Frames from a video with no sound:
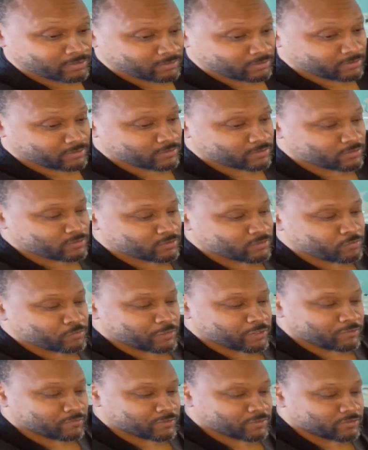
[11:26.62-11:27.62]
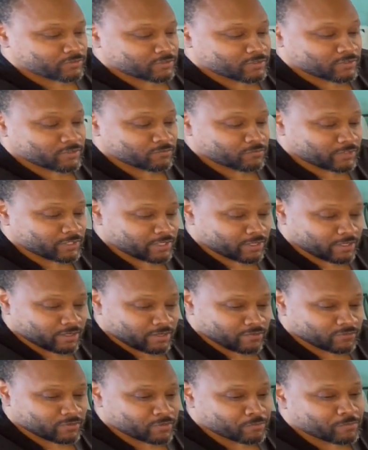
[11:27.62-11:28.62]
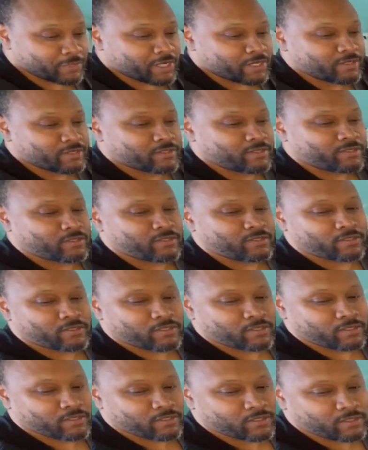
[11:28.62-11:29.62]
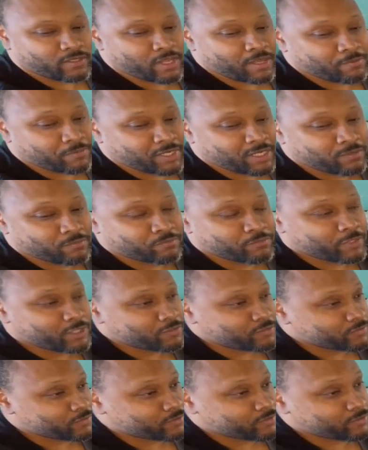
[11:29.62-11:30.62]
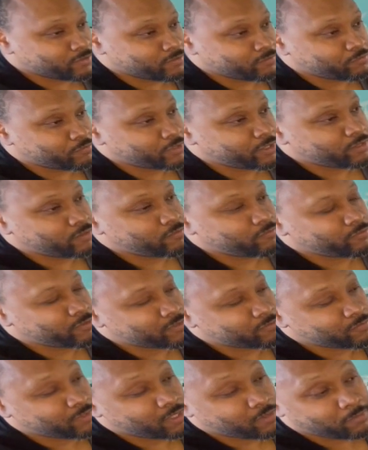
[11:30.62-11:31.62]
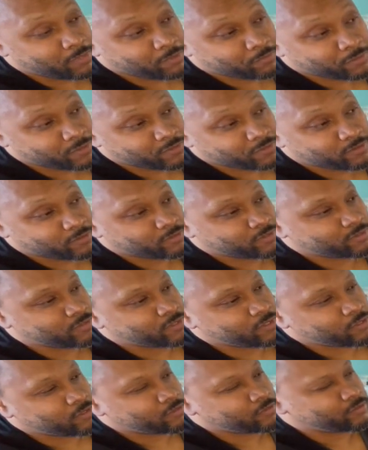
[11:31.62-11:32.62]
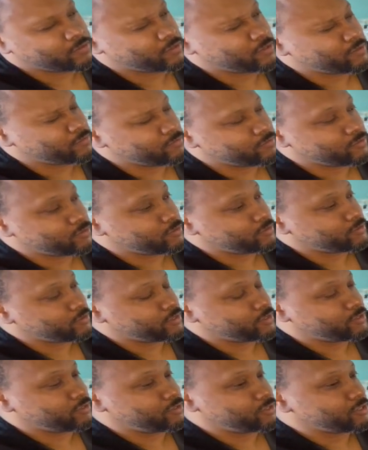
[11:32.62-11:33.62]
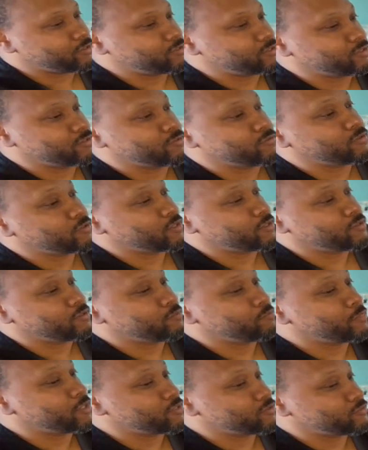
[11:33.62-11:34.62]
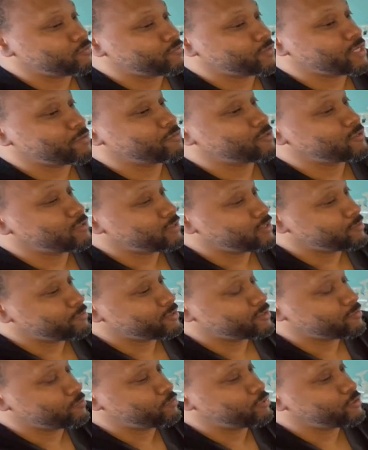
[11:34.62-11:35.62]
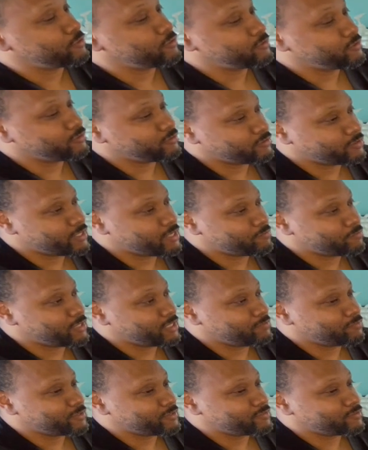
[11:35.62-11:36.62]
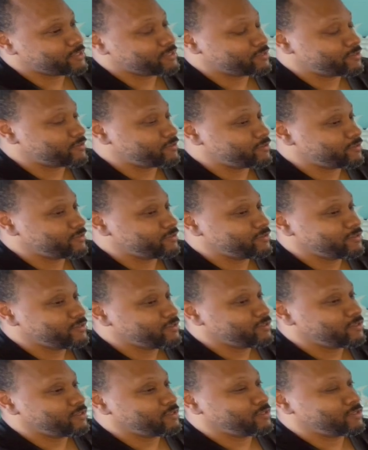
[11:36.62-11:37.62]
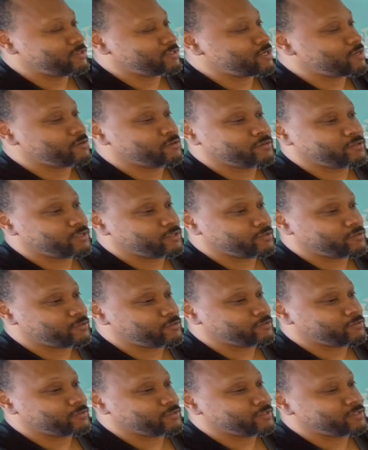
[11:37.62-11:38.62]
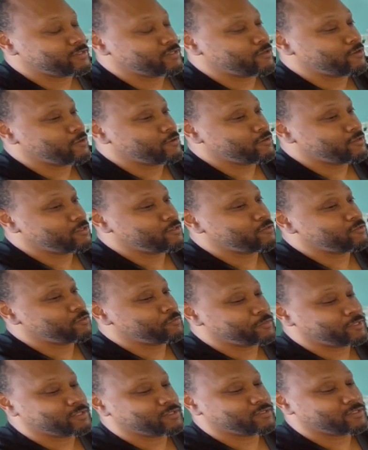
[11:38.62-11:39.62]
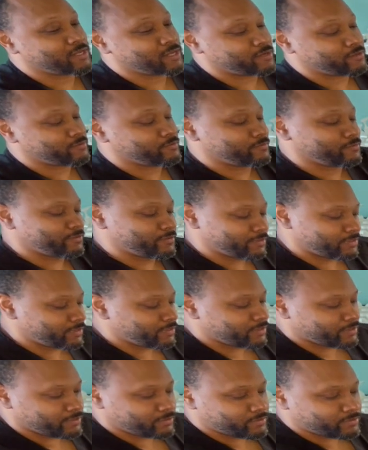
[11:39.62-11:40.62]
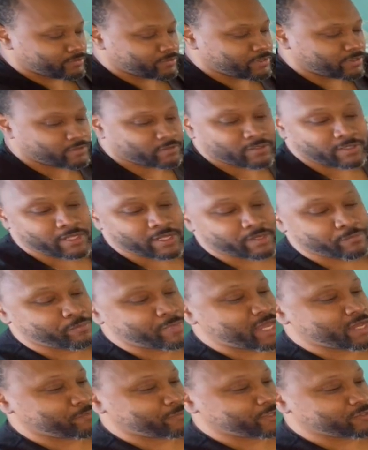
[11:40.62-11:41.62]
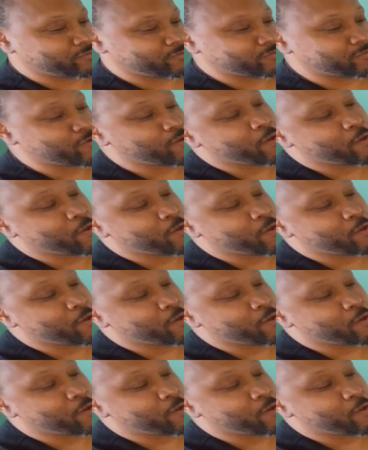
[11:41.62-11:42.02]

there's so many restrictions we have in our body, and that main muscle's hurting. But the reason why that main muscle's hurting, because all the junctions or other muscle fibers or ligaments are pulling on that main muscle that's hurting, and it's not hurting at all. It's hurting only because now, like back muscles.